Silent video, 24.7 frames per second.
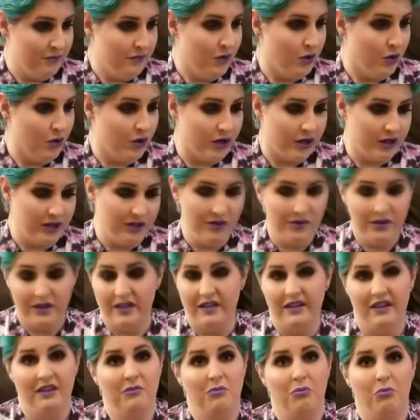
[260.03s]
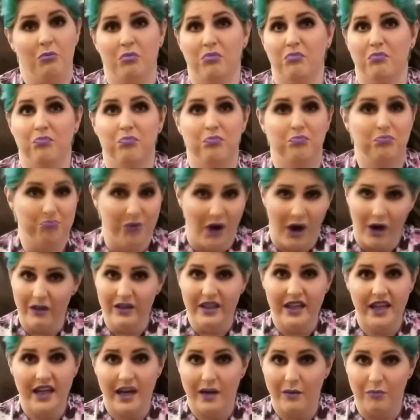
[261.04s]
Or you can ball
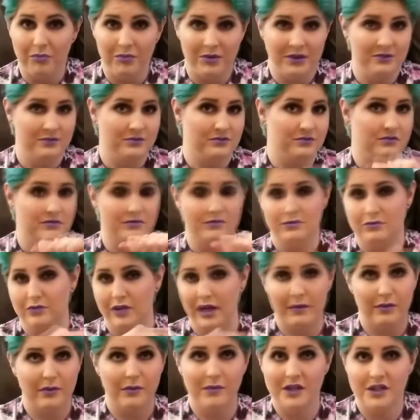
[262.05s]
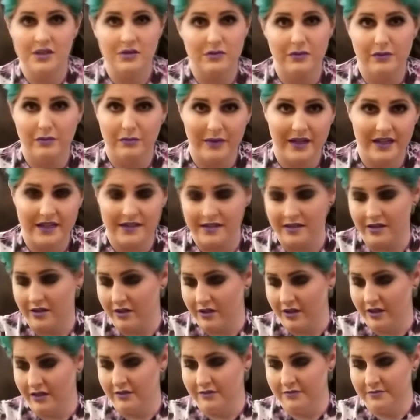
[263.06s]
it up and wrap a bunch of rubber bands on
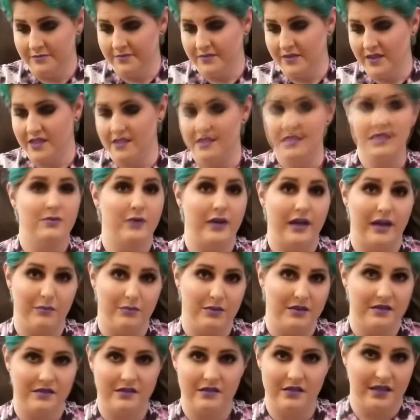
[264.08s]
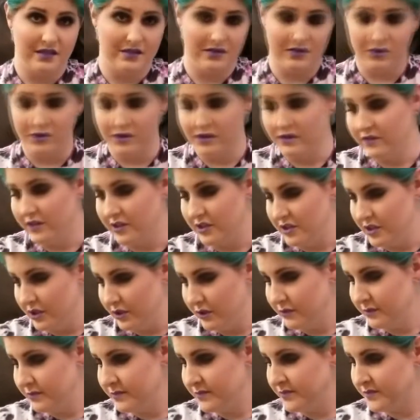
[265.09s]
it and see what happens. That's always fun too.
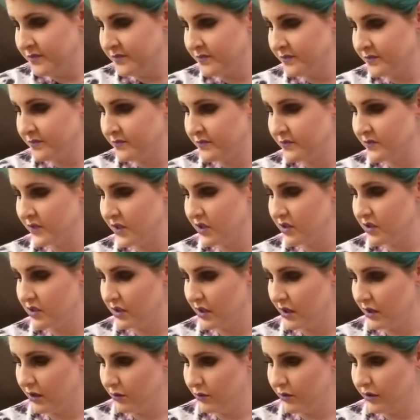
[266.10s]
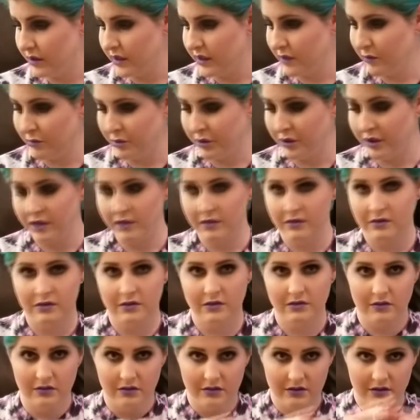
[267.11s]
So we're gonna put
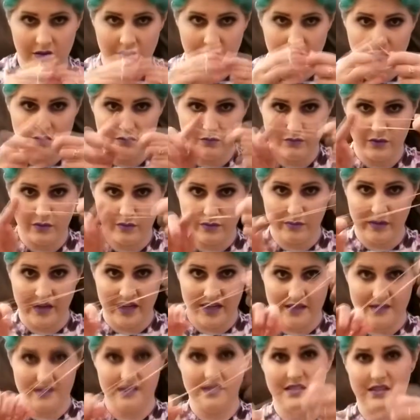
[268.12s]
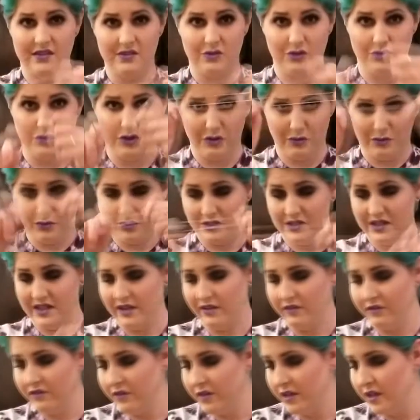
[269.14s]
rubber bands. These are super
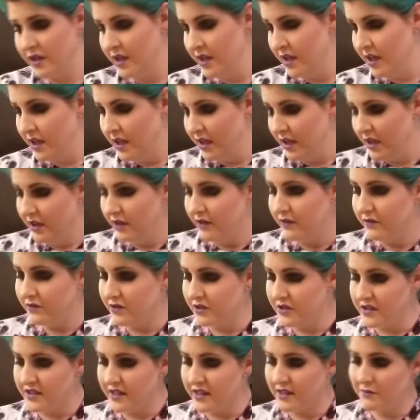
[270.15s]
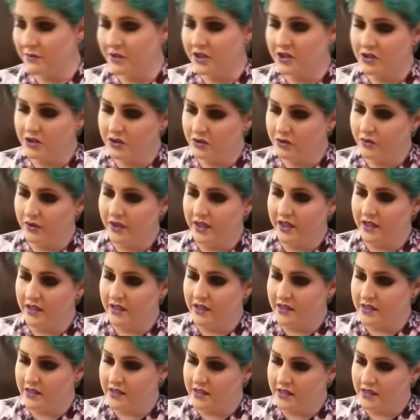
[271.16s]
stiff. First thing I'm gonna do
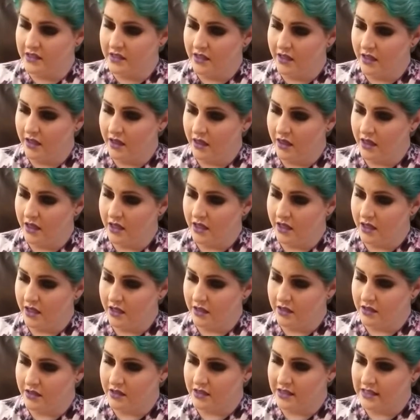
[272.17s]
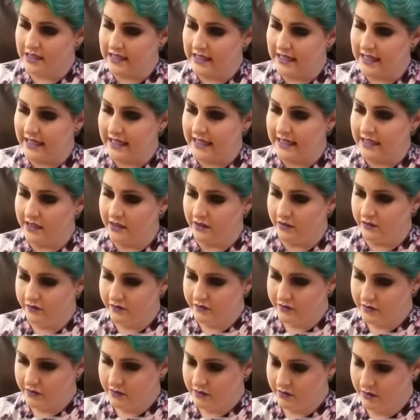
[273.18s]
is the
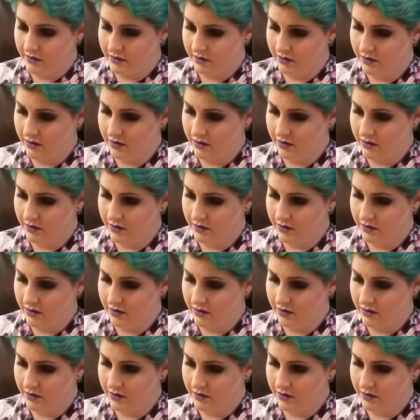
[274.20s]
sleeves.